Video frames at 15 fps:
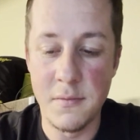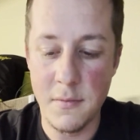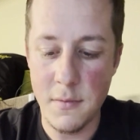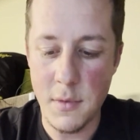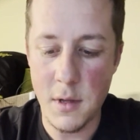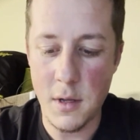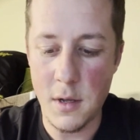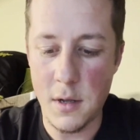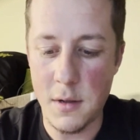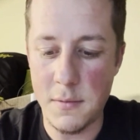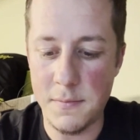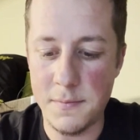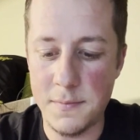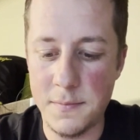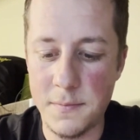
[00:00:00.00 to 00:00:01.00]

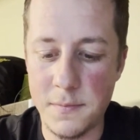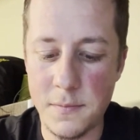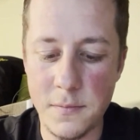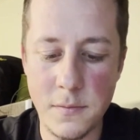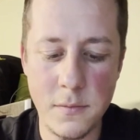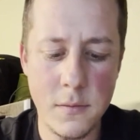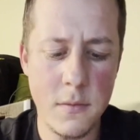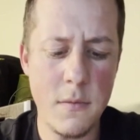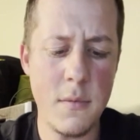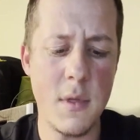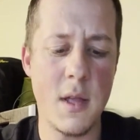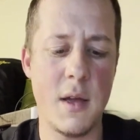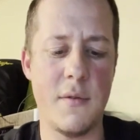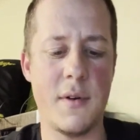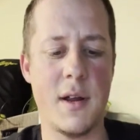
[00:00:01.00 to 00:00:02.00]
I
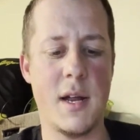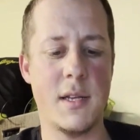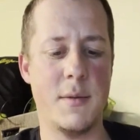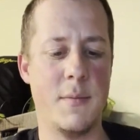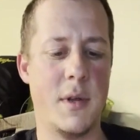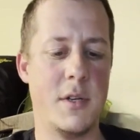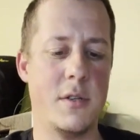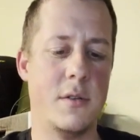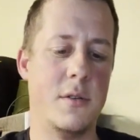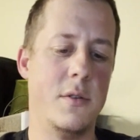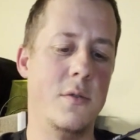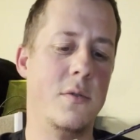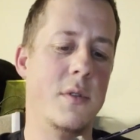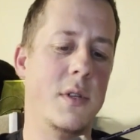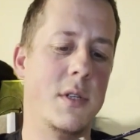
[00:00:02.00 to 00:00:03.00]
forgot to mention too,
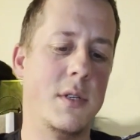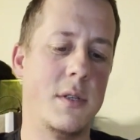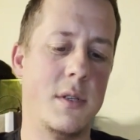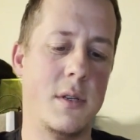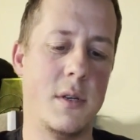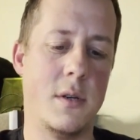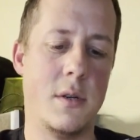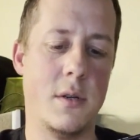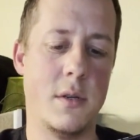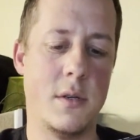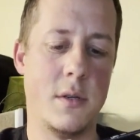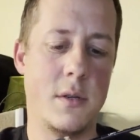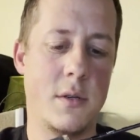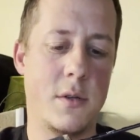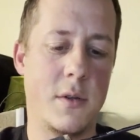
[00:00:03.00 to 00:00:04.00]
this
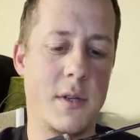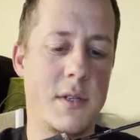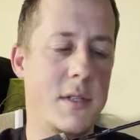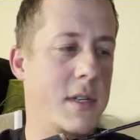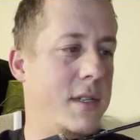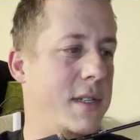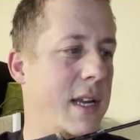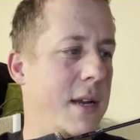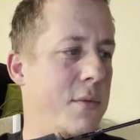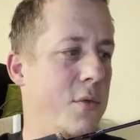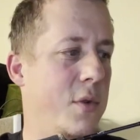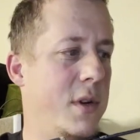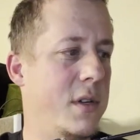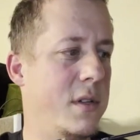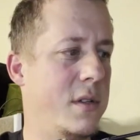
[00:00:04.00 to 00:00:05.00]
is the same
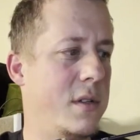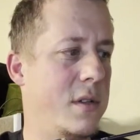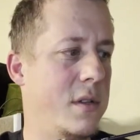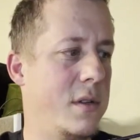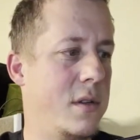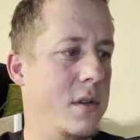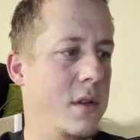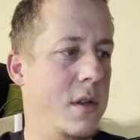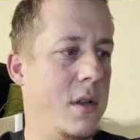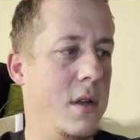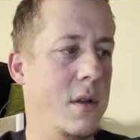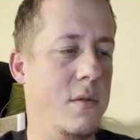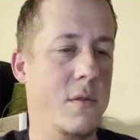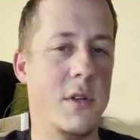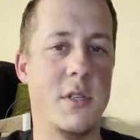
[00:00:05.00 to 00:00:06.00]
reel,
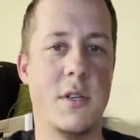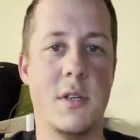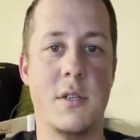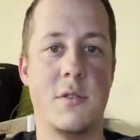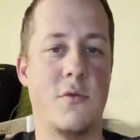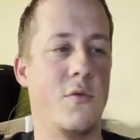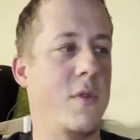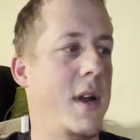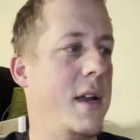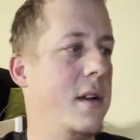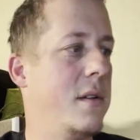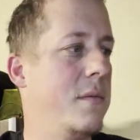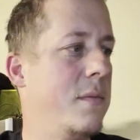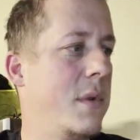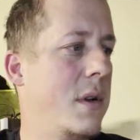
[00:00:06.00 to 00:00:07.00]
which is
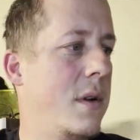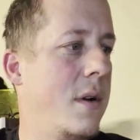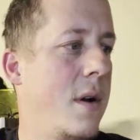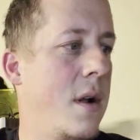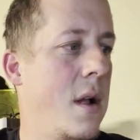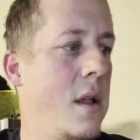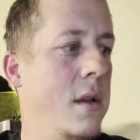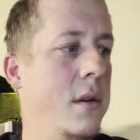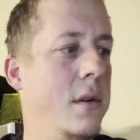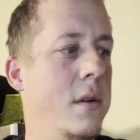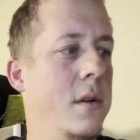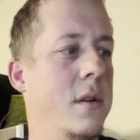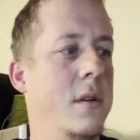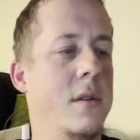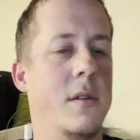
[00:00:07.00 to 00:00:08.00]
random.
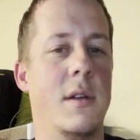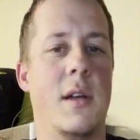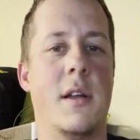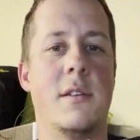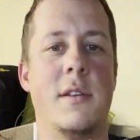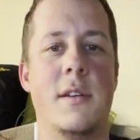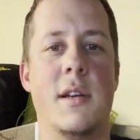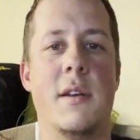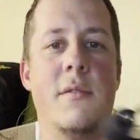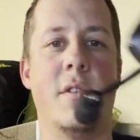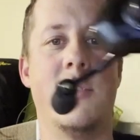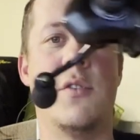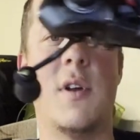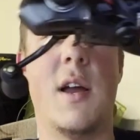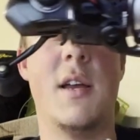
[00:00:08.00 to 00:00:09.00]
I honestly didn't even try.